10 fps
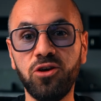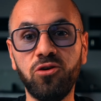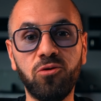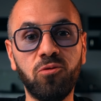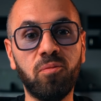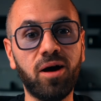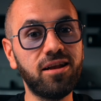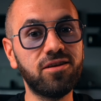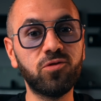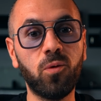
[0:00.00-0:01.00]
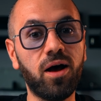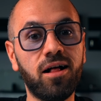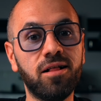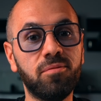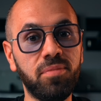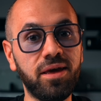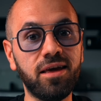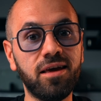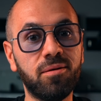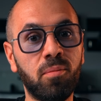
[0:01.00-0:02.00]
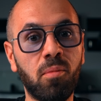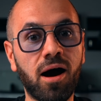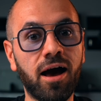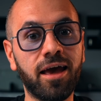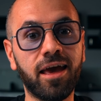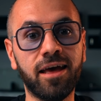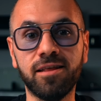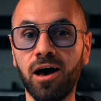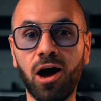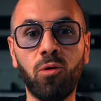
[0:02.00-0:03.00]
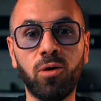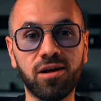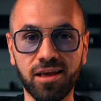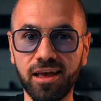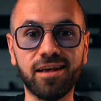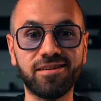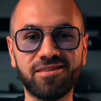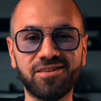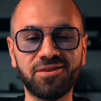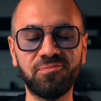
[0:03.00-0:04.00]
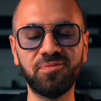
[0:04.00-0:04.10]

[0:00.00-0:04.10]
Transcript: You might as well be my and our guests.